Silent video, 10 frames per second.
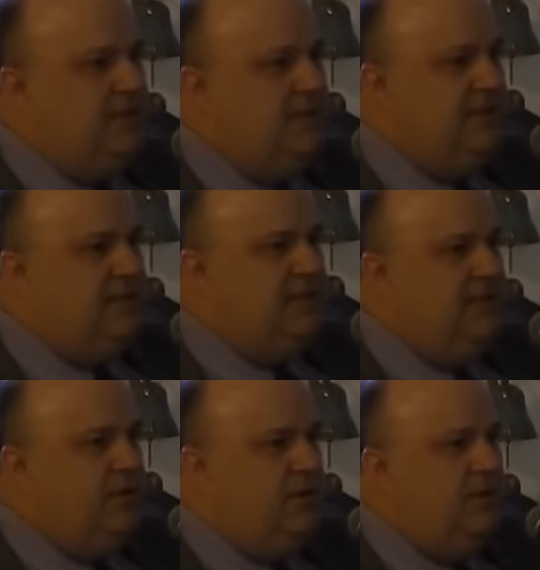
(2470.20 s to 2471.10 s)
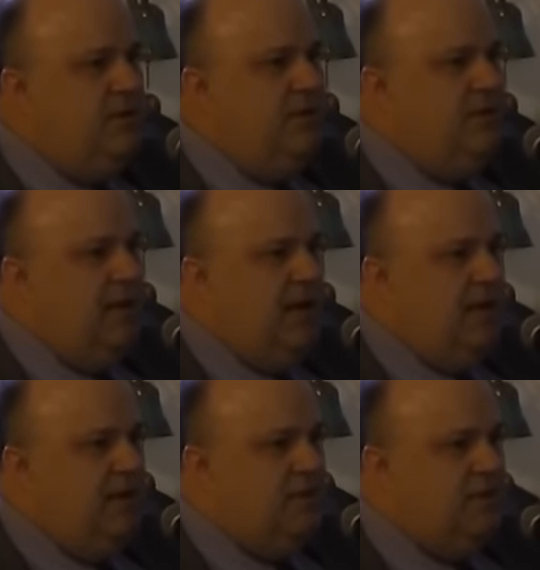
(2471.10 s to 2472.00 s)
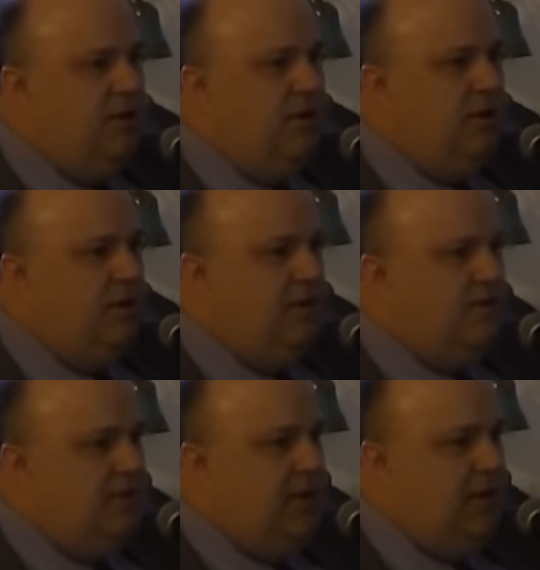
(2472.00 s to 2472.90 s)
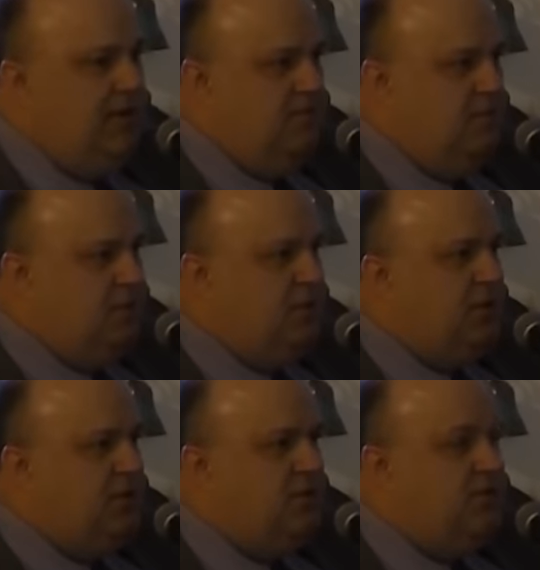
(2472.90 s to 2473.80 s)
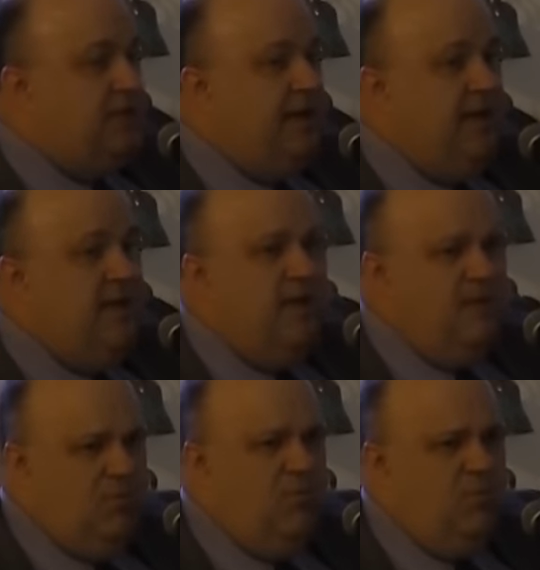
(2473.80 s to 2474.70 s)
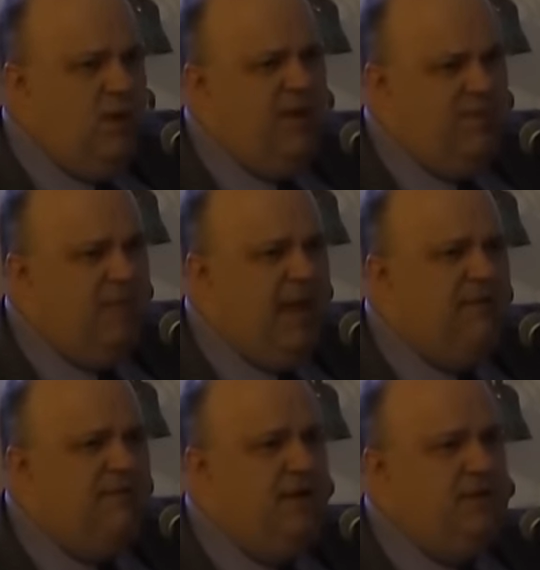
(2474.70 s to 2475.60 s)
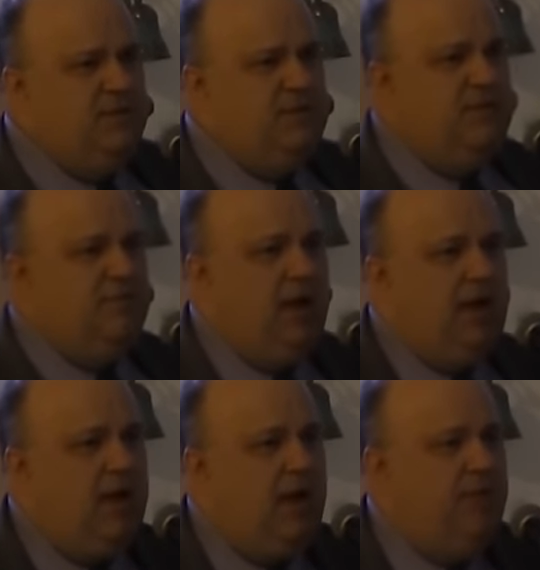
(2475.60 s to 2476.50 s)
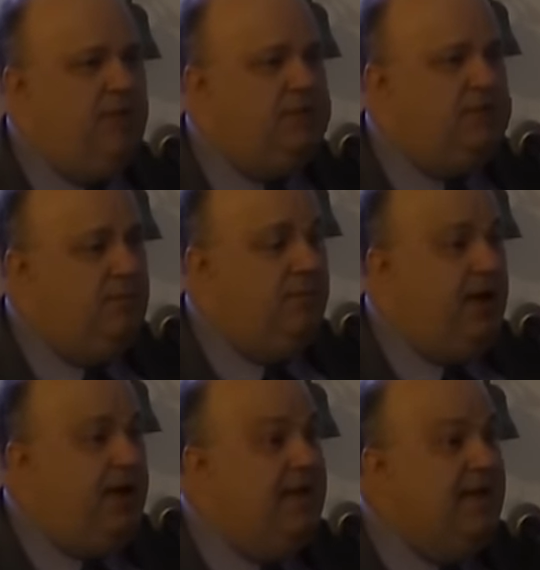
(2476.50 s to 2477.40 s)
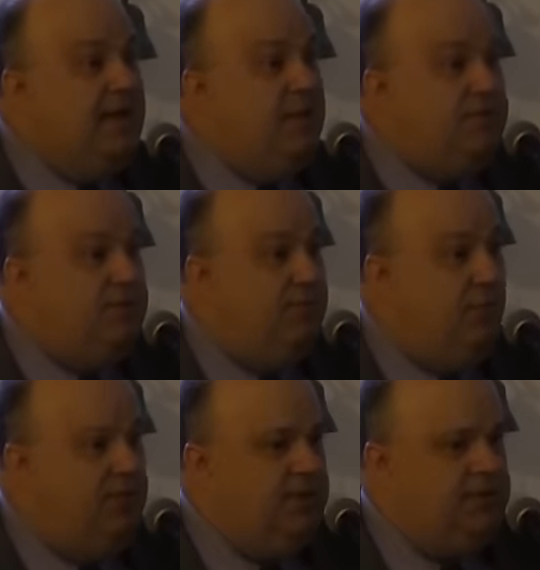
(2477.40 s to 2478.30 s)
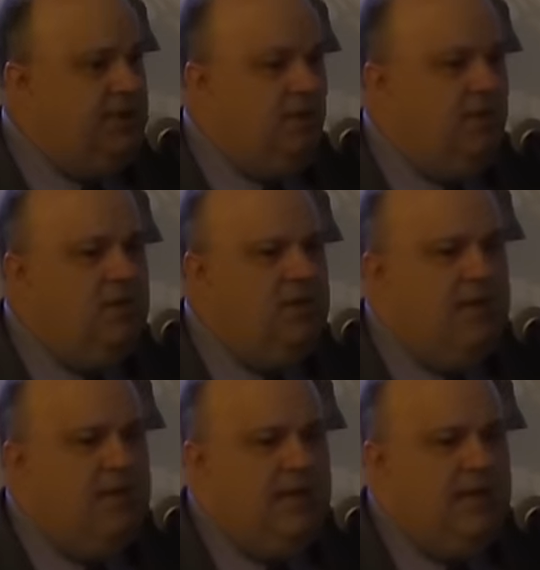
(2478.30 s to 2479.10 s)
which are these little uh, circular uh, structures that one of the main functions of the mitochondria is to provide energy for the cell.